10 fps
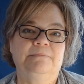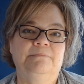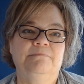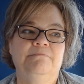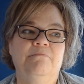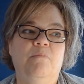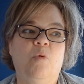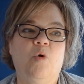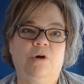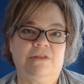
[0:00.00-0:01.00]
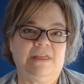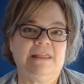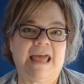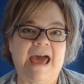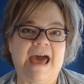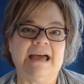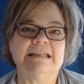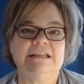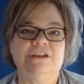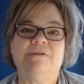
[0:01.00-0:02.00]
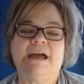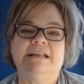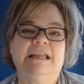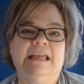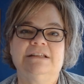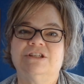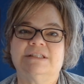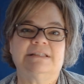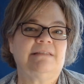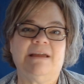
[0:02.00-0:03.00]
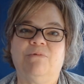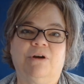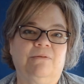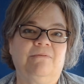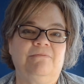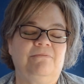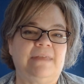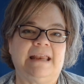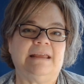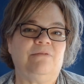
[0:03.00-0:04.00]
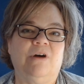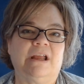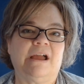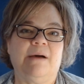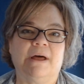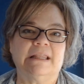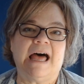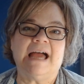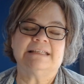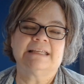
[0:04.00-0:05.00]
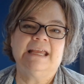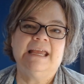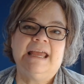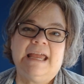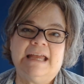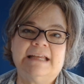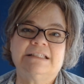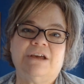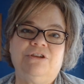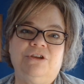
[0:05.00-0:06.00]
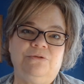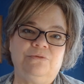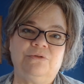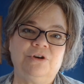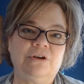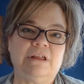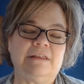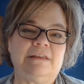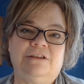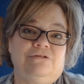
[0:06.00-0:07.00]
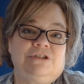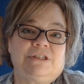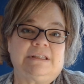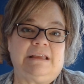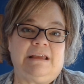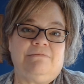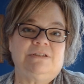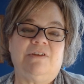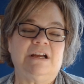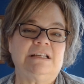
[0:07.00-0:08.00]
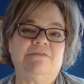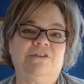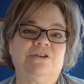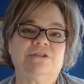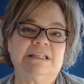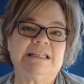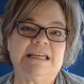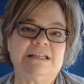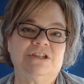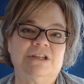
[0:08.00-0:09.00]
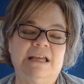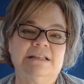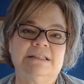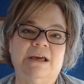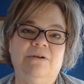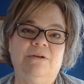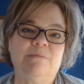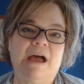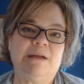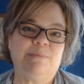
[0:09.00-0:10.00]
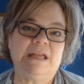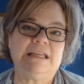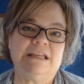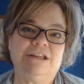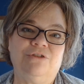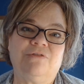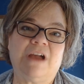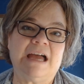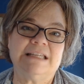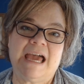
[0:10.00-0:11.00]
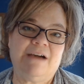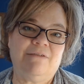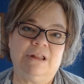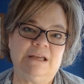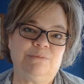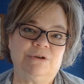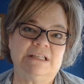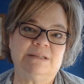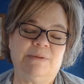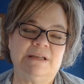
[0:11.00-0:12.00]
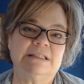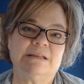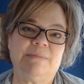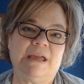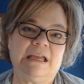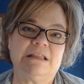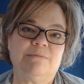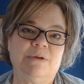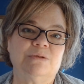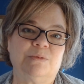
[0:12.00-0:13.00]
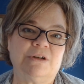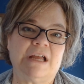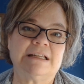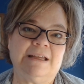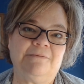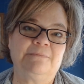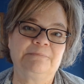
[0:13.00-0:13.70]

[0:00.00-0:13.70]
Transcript: more than that. You had just, they didn't want to come online. And so it was very difficult to teach. And so in my opinion, you've got to have willing participants to make it the most productive.